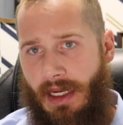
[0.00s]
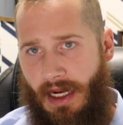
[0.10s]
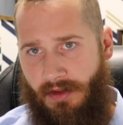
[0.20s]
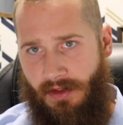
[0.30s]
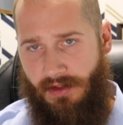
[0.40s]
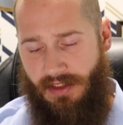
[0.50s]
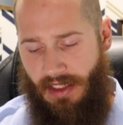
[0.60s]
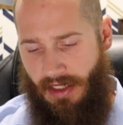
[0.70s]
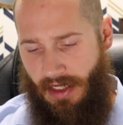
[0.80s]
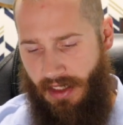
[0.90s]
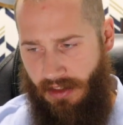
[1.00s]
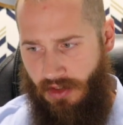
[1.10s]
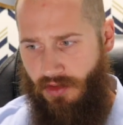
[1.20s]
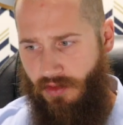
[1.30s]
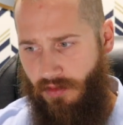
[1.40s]
and they'll say, "Hey,
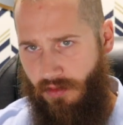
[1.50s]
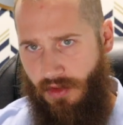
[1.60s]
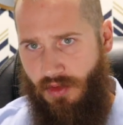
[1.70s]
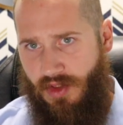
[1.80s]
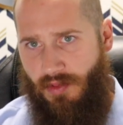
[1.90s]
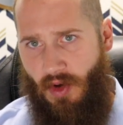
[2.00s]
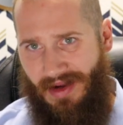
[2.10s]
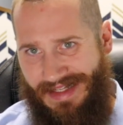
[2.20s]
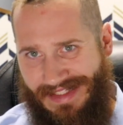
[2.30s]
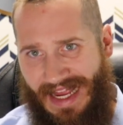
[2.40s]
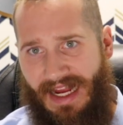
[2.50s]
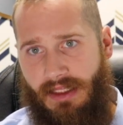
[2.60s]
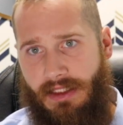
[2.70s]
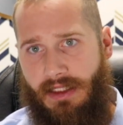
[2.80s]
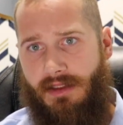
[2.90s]
you you spoke
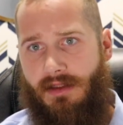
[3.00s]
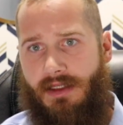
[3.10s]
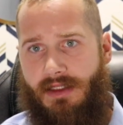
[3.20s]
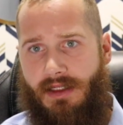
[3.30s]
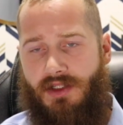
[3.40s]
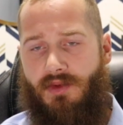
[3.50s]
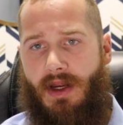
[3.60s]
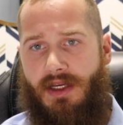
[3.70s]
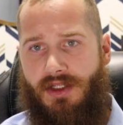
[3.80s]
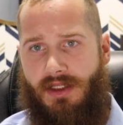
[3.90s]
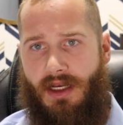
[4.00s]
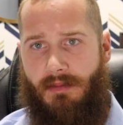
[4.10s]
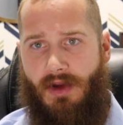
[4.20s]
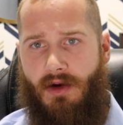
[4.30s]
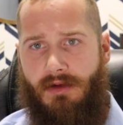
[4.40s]
exactly into this situation that
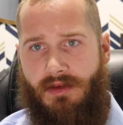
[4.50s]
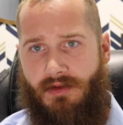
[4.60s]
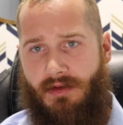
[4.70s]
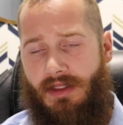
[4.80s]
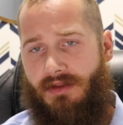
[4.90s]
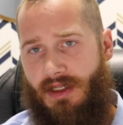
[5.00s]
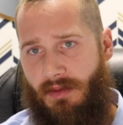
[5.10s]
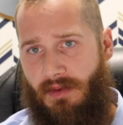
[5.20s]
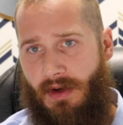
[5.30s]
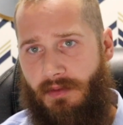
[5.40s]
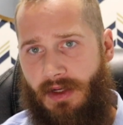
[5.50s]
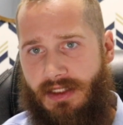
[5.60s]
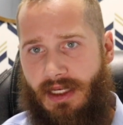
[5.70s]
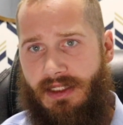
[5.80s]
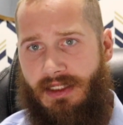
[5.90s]
I'm going through," and they'll tell me what it
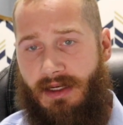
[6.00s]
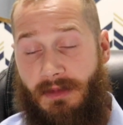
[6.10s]
was that I said.